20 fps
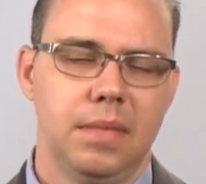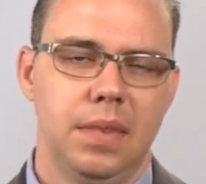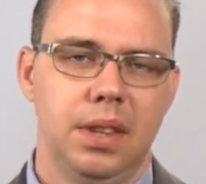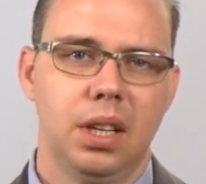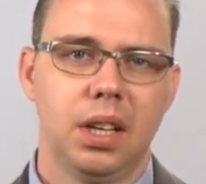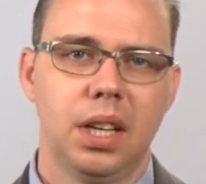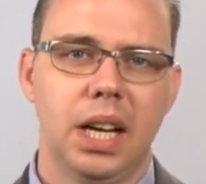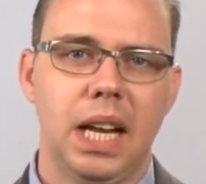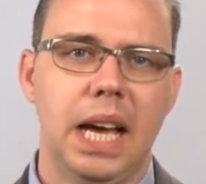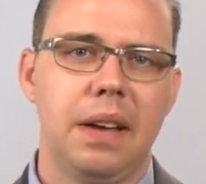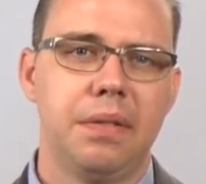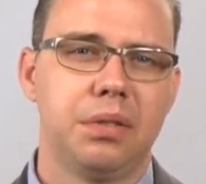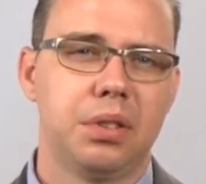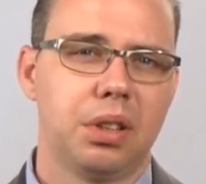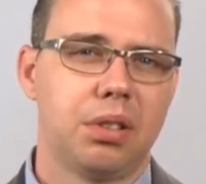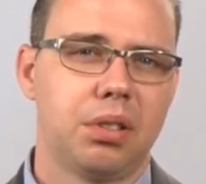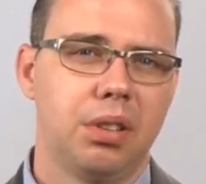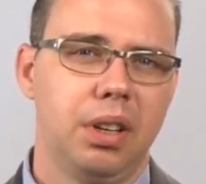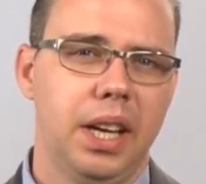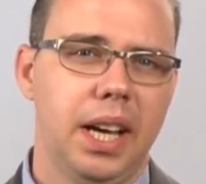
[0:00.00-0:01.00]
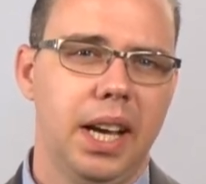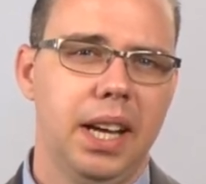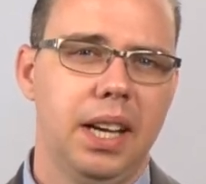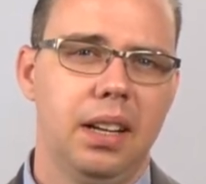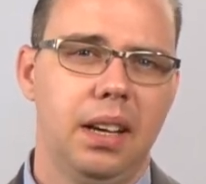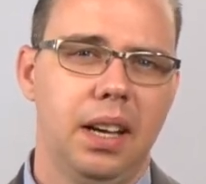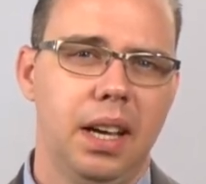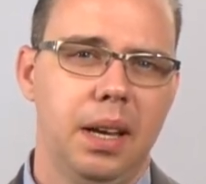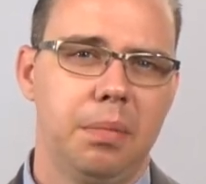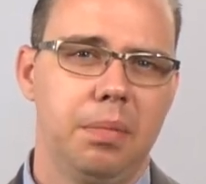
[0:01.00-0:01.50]
They're going to have to
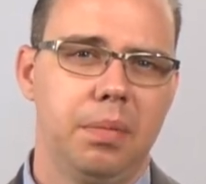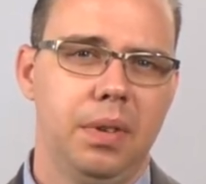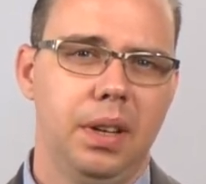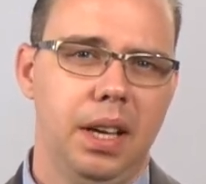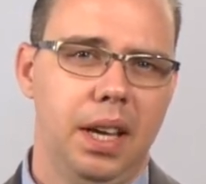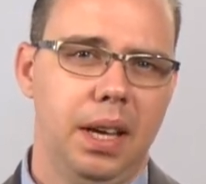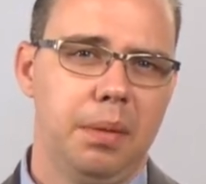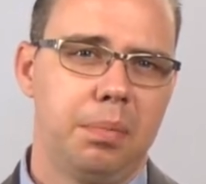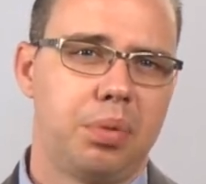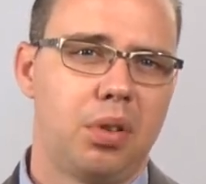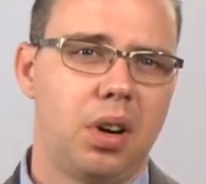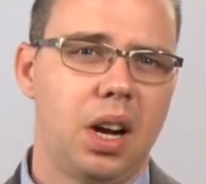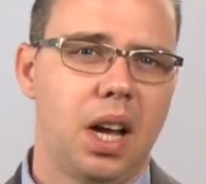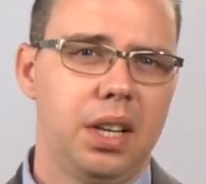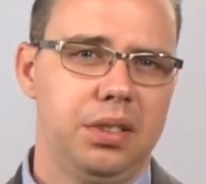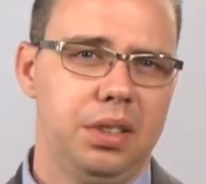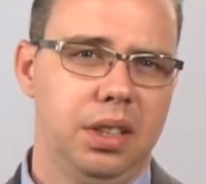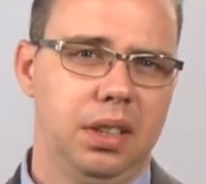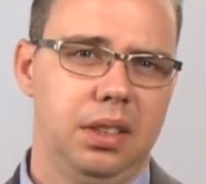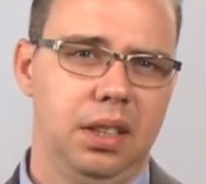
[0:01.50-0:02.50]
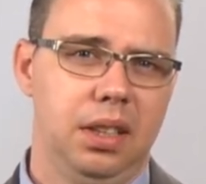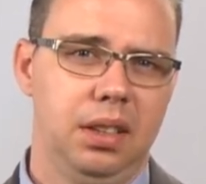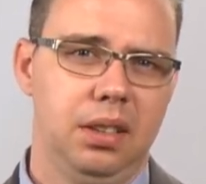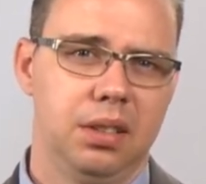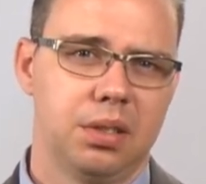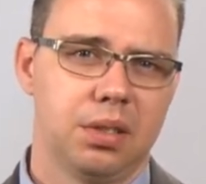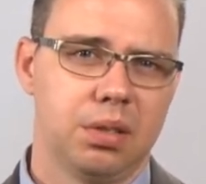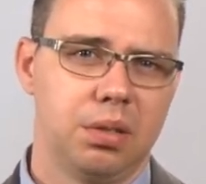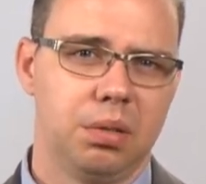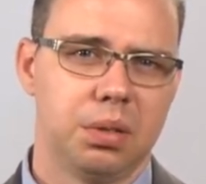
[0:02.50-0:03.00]
create a, a project in
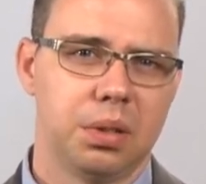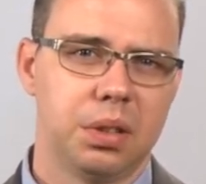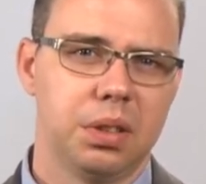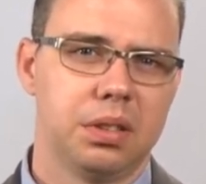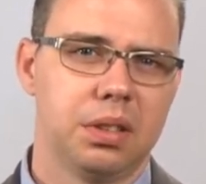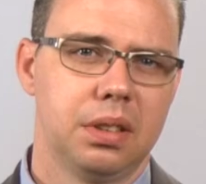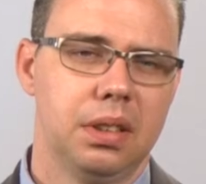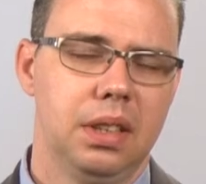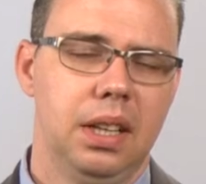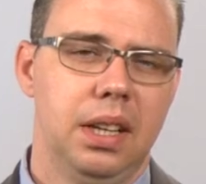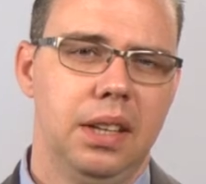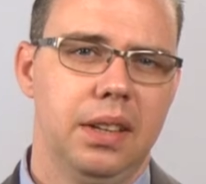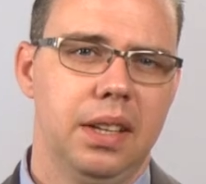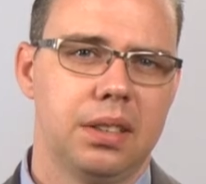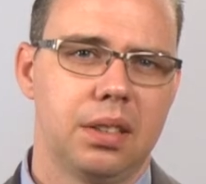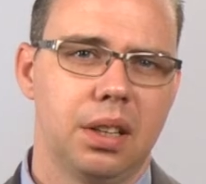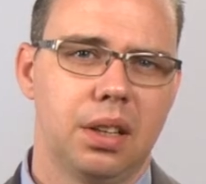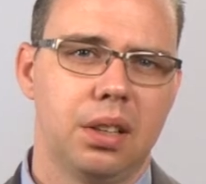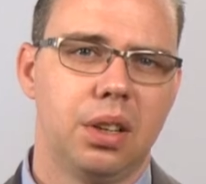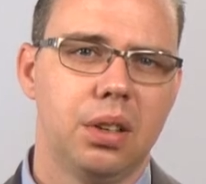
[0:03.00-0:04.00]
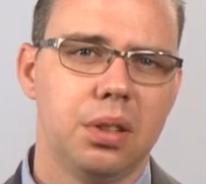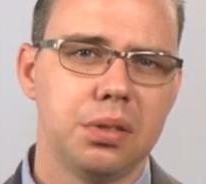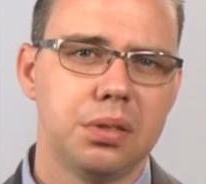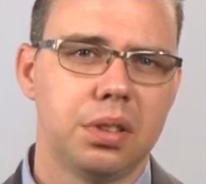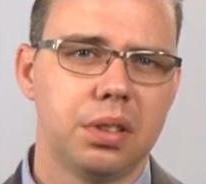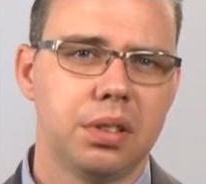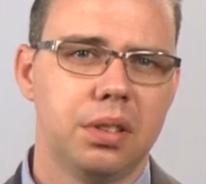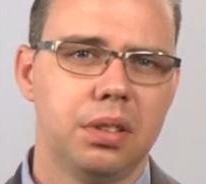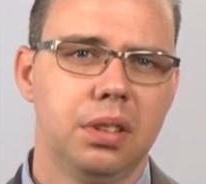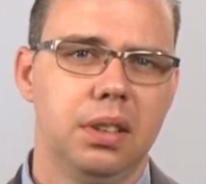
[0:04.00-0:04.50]
this course that's a
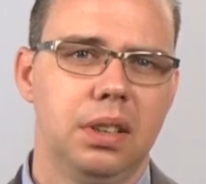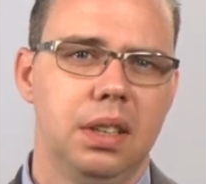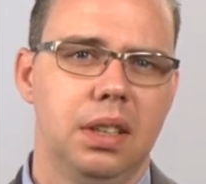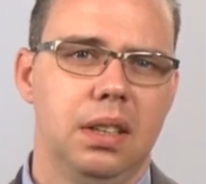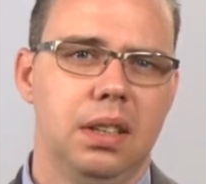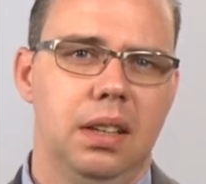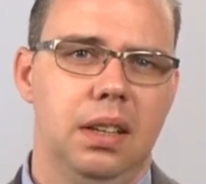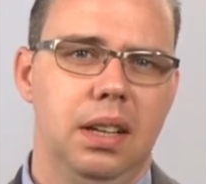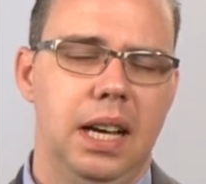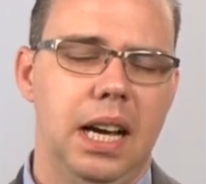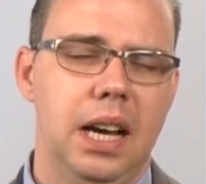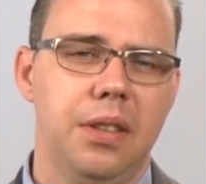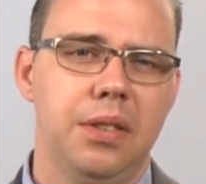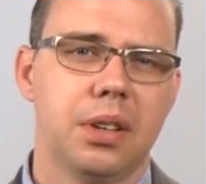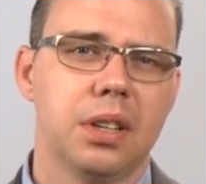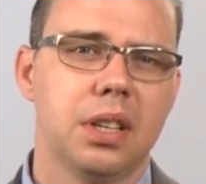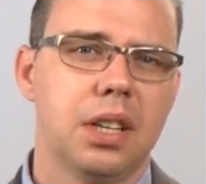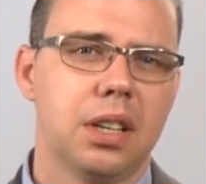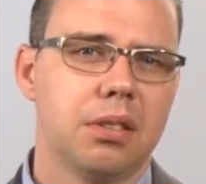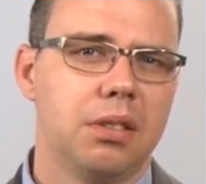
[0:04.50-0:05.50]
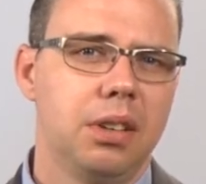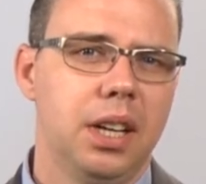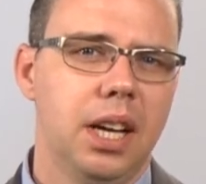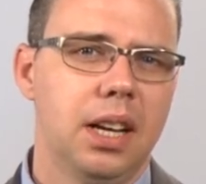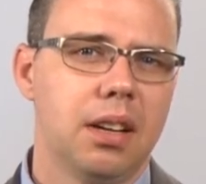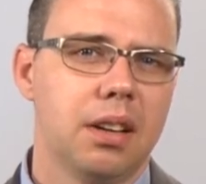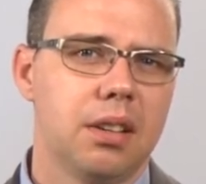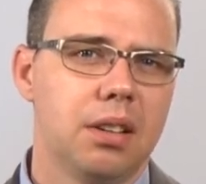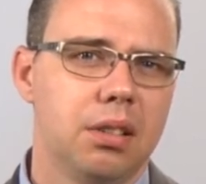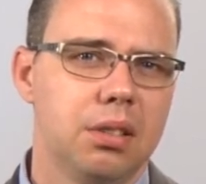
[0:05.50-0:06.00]
culture, how they're going to
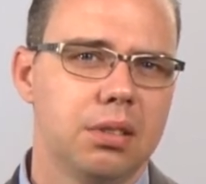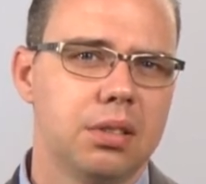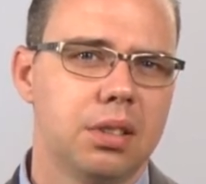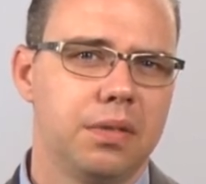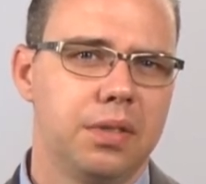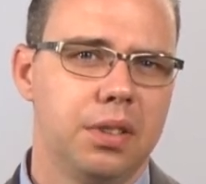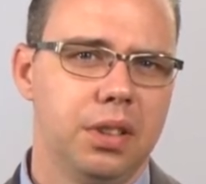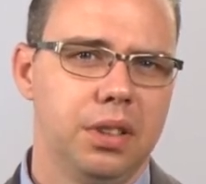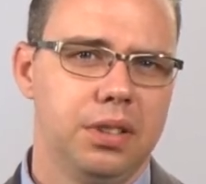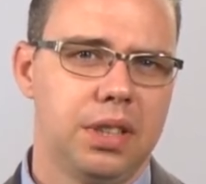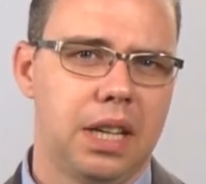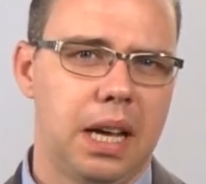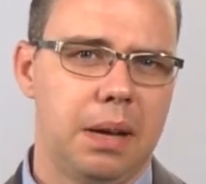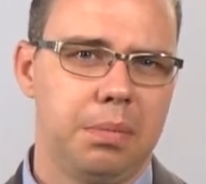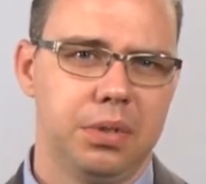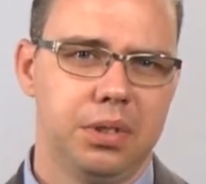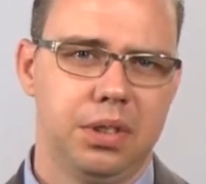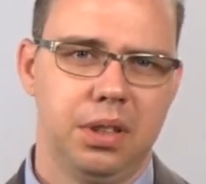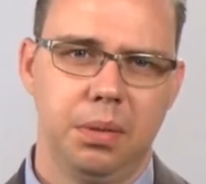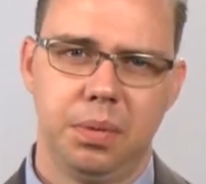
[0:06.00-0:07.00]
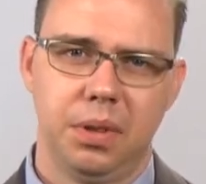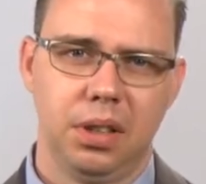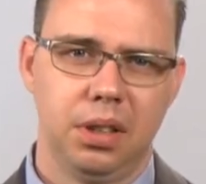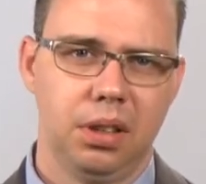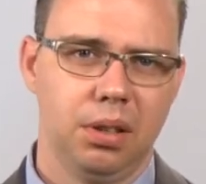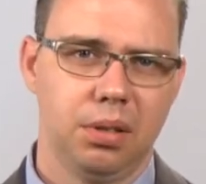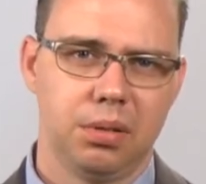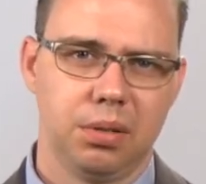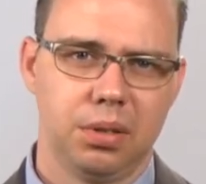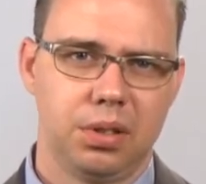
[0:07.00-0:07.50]
create a culture for discipleship in the
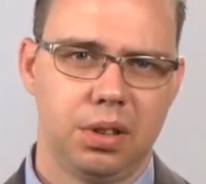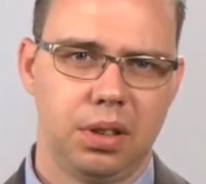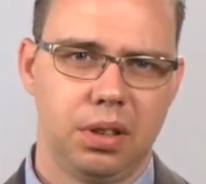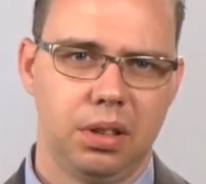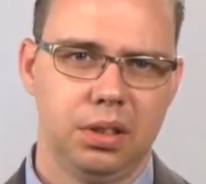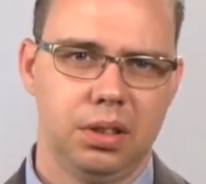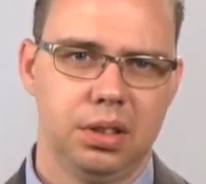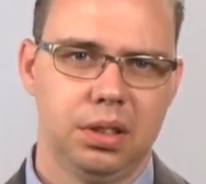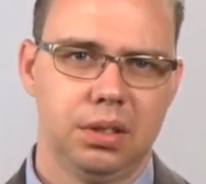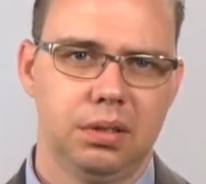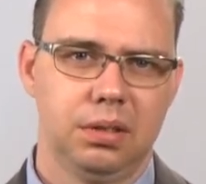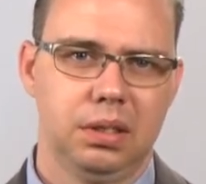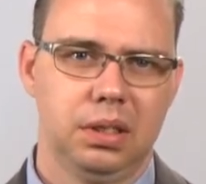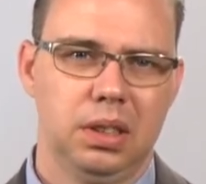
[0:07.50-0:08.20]
local church.